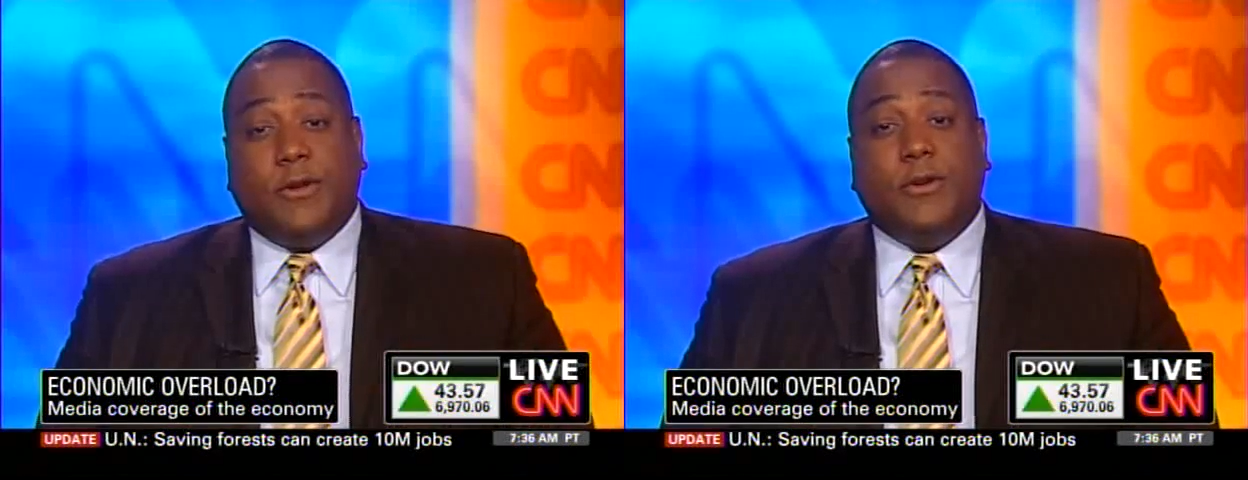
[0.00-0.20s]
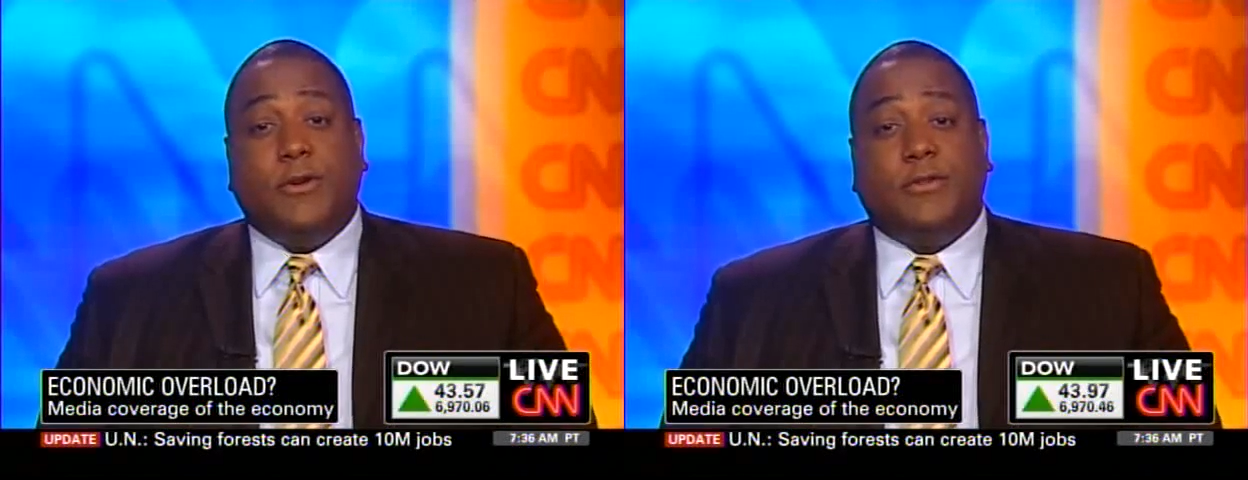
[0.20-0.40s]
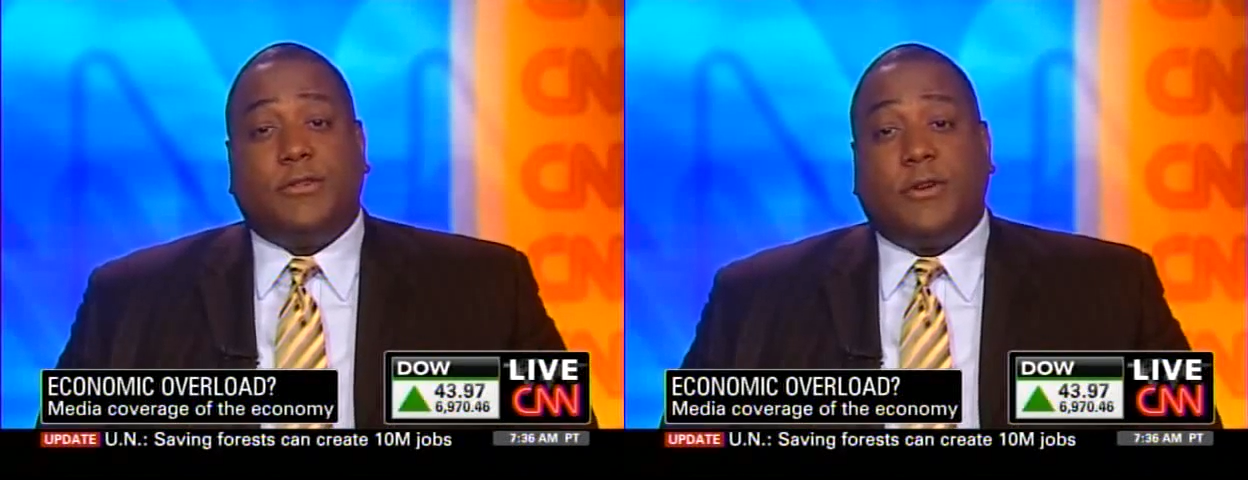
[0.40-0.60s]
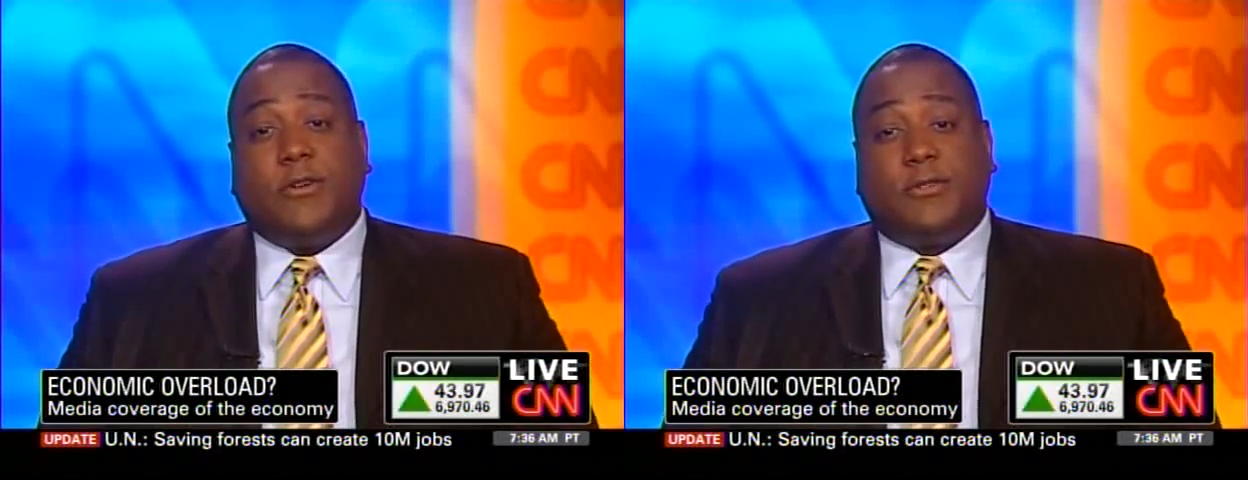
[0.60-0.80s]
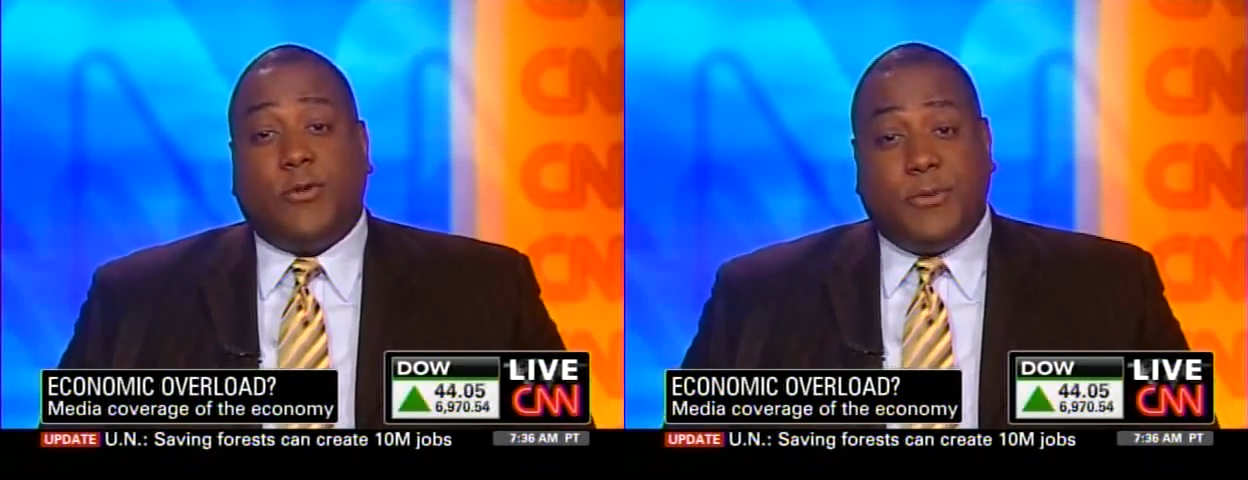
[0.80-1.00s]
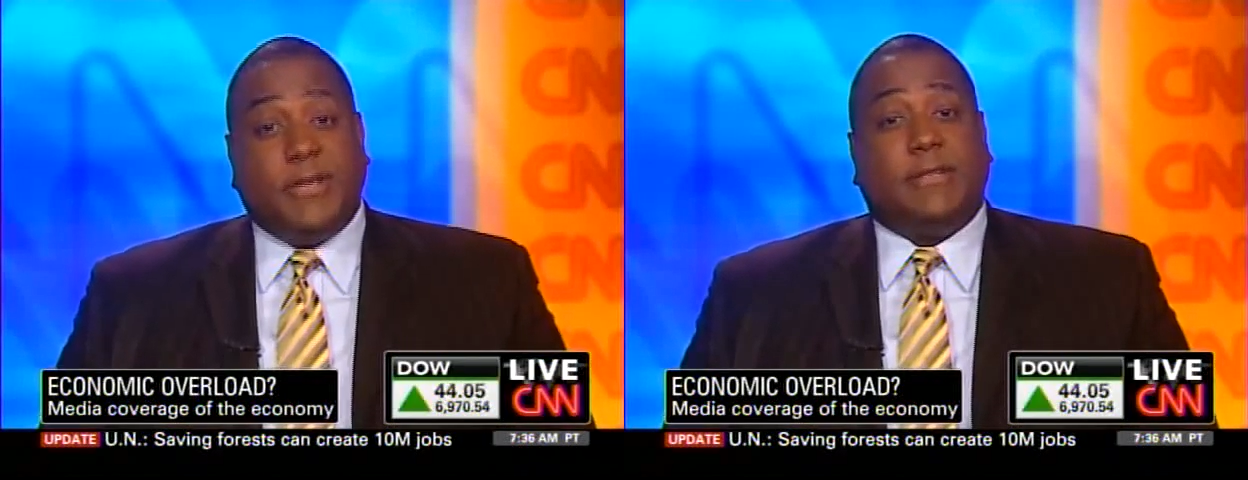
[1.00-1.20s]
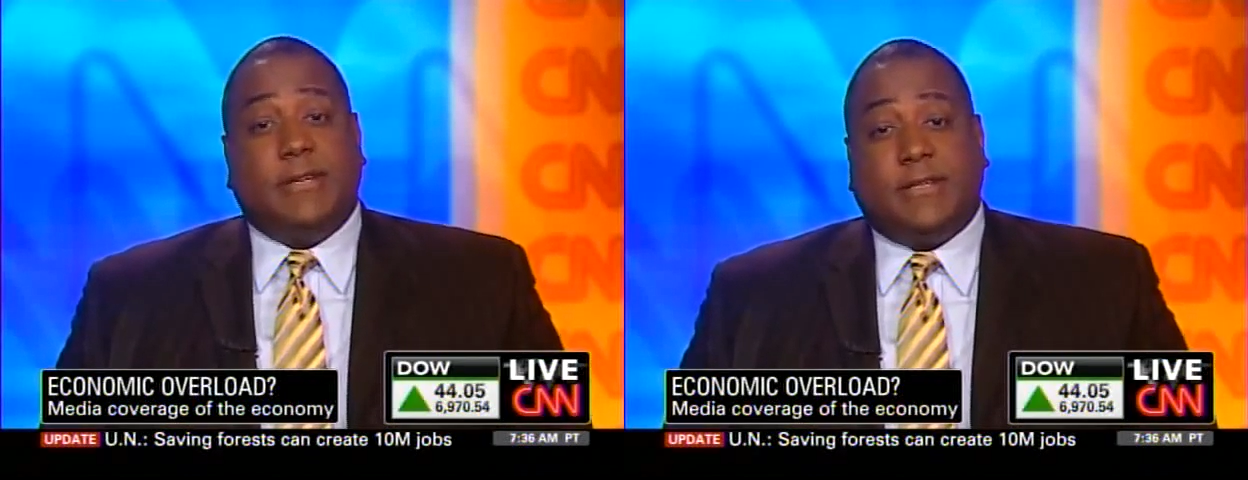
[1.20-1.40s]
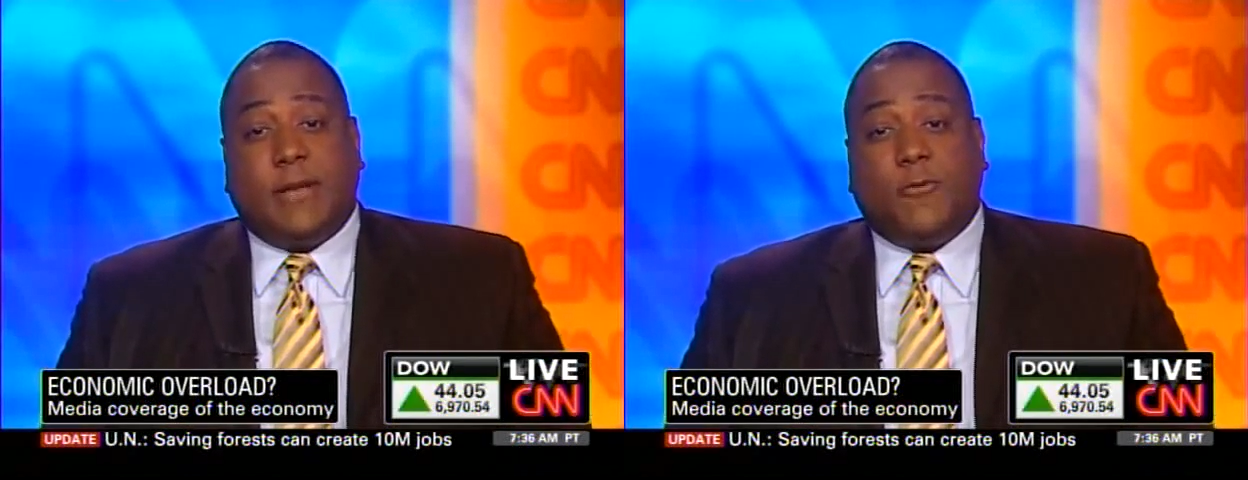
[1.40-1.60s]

the news, it's also a business.